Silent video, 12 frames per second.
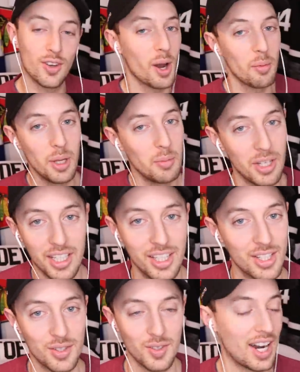Try and beat me at
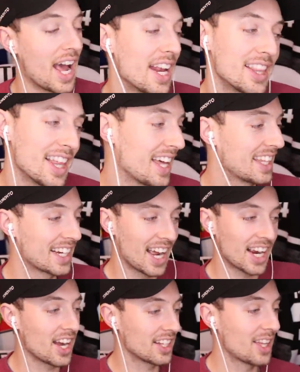this one. I, I think I
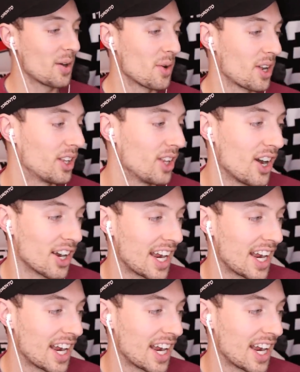got that one on lock.